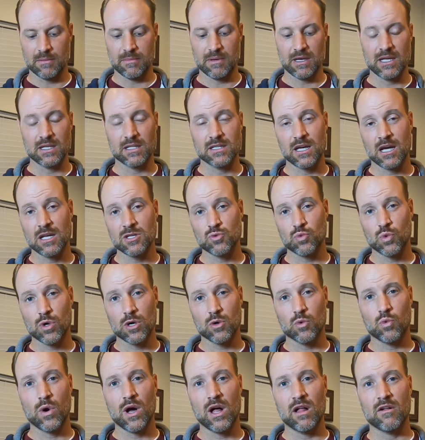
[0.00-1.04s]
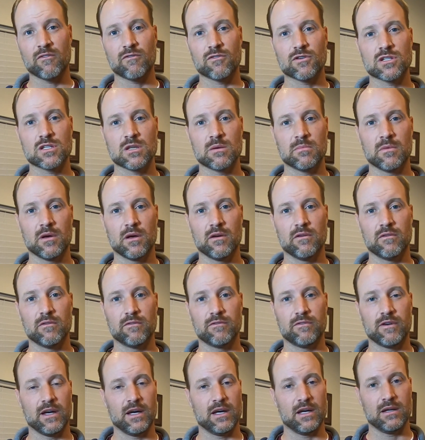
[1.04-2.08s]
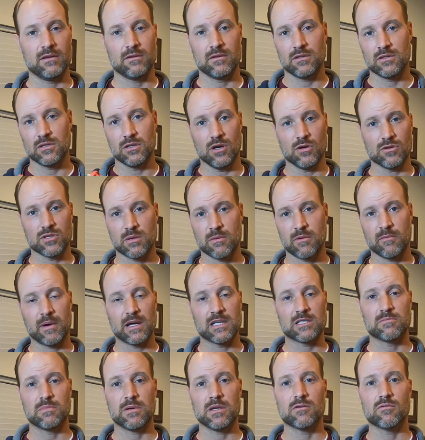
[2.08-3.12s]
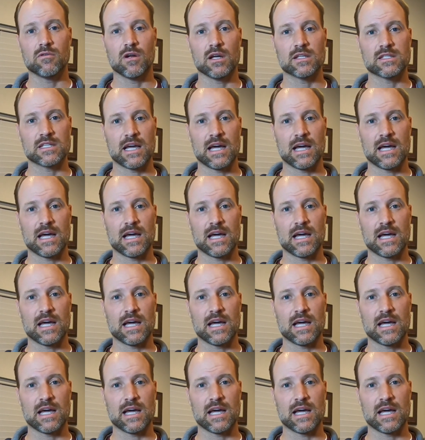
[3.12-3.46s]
It does work well for some of my speed runs.